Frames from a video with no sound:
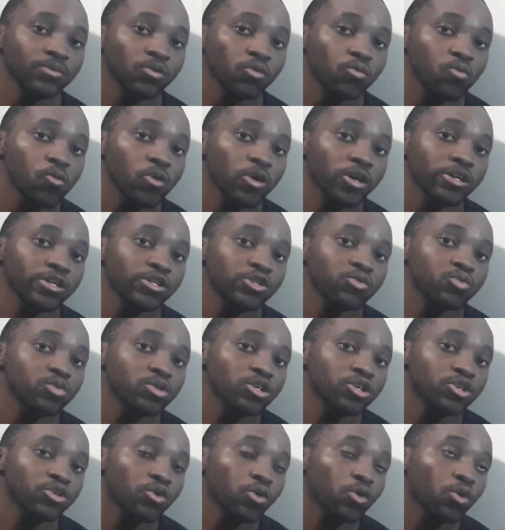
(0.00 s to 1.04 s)
we're going to
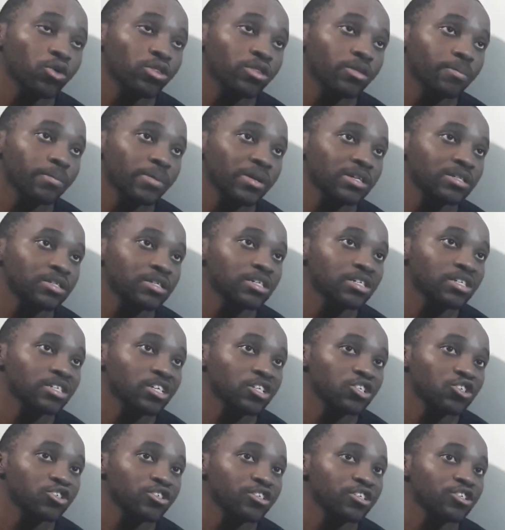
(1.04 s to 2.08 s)
work on all the basics
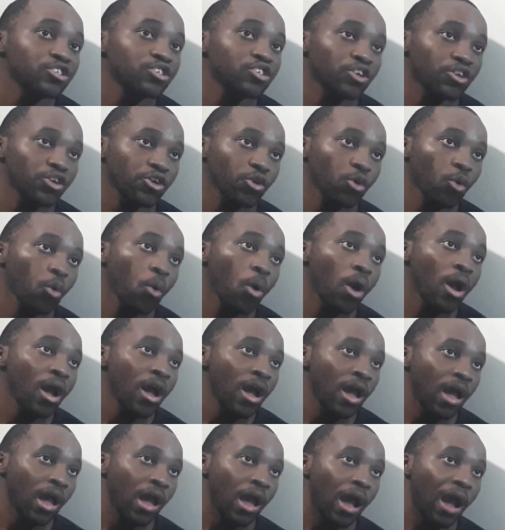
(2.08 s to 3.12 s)
that you need to know
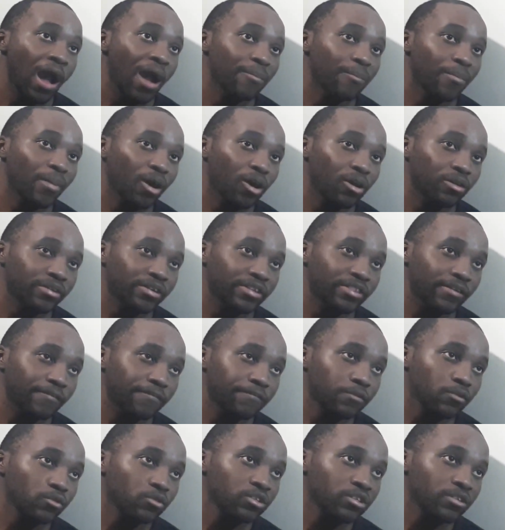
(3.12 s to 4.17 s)
about the
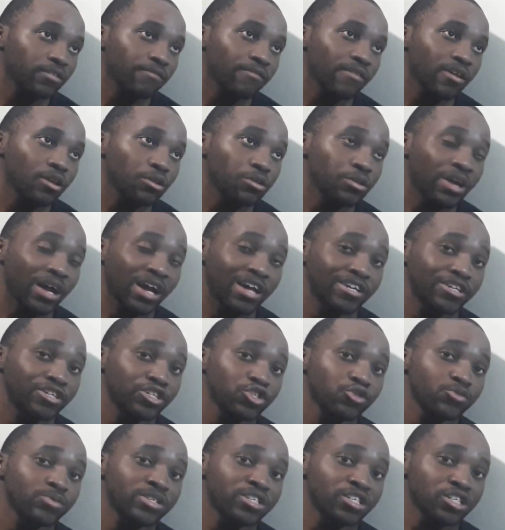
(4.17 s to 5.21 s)
future value
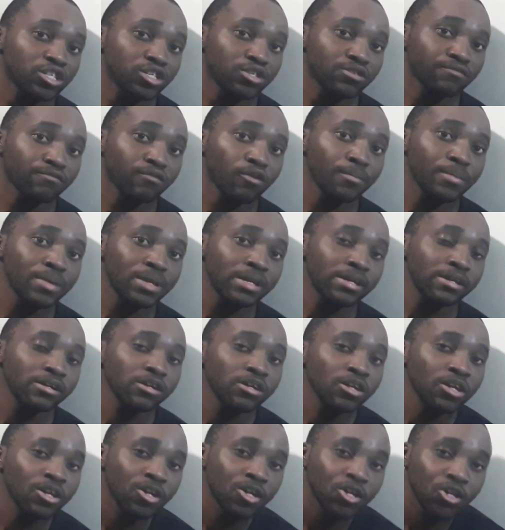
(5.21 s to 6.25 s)
annuities
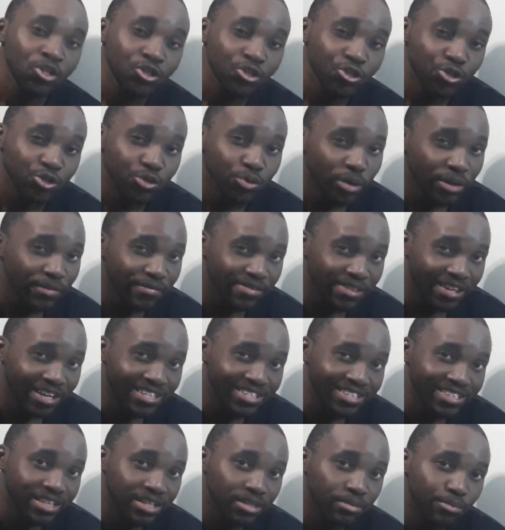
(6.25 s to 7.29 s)
formula. So if
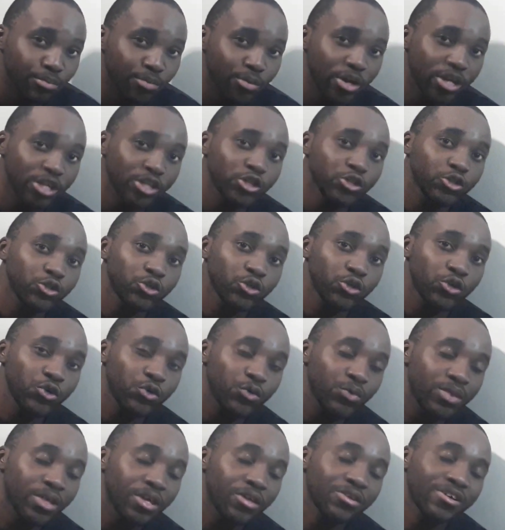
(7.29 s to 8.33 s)
that's still brand new to
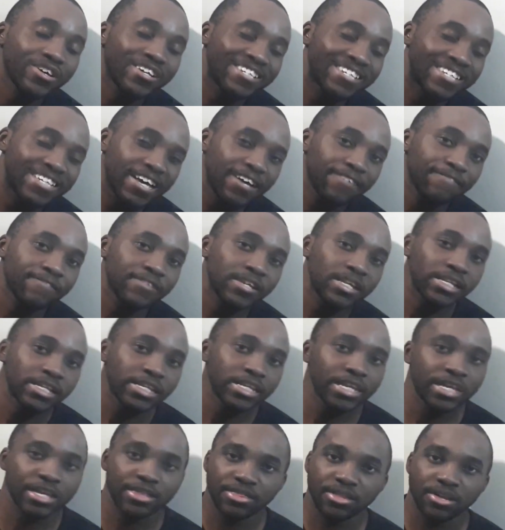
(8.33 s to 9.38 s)
you, then you're
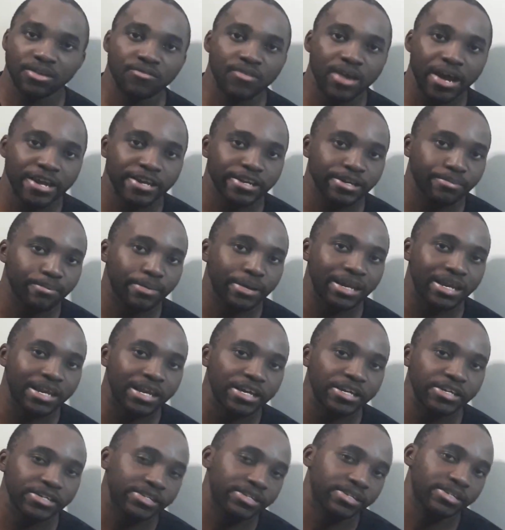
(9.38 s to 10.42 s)
definitely in the right
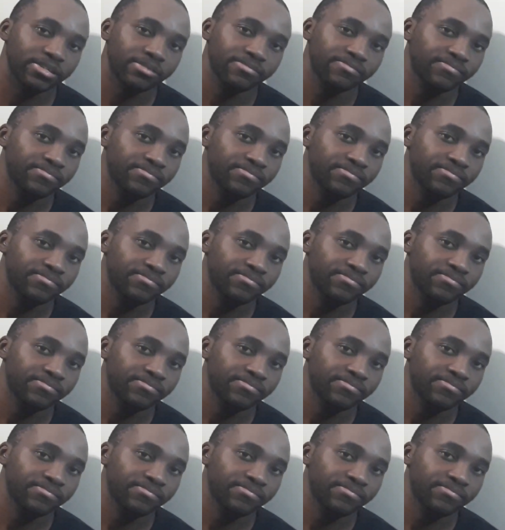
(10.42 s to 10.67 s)
place.